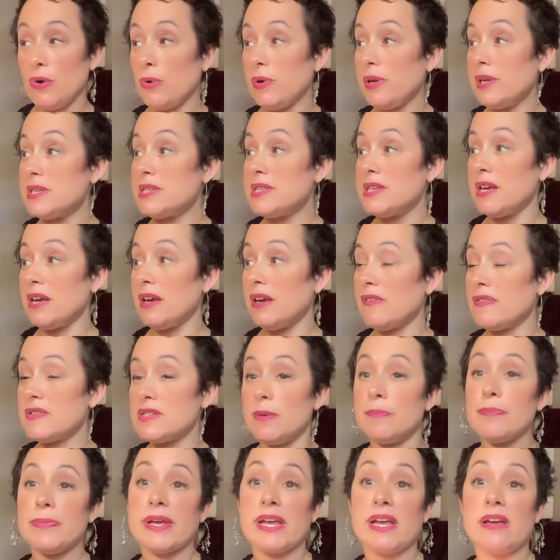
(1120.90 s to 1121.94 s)
Notice if
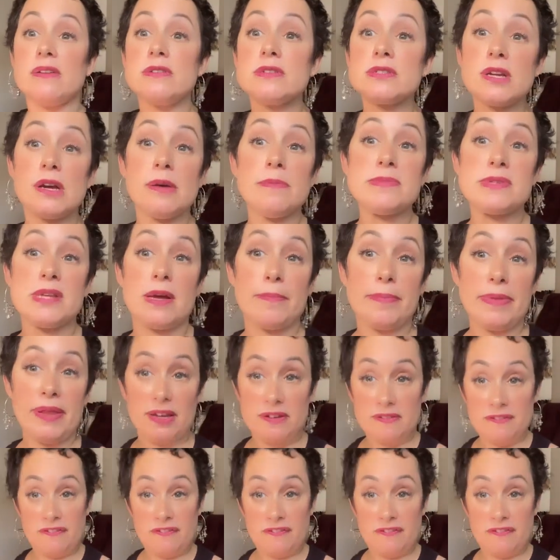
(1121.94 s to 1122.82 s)
something else comes up,